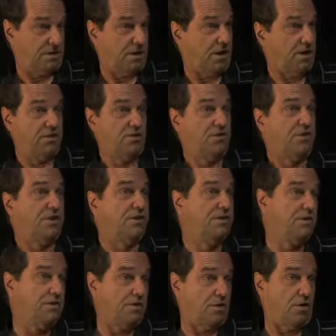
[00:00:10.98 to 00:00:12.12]
other
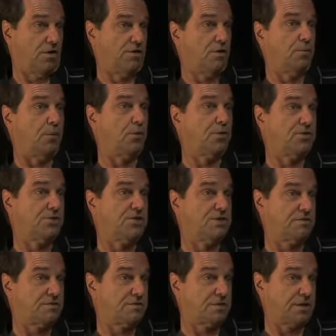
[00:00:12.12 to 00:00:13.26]
than on the boards
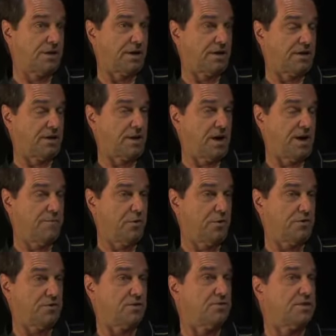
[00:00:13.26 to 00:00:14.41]
that I'm
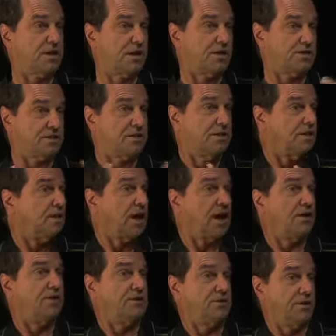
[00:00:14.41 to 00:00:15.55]
on. So tell us, how
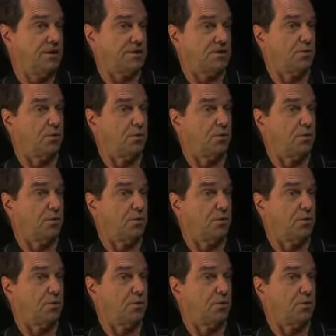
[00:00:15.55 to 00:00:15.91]
did you get the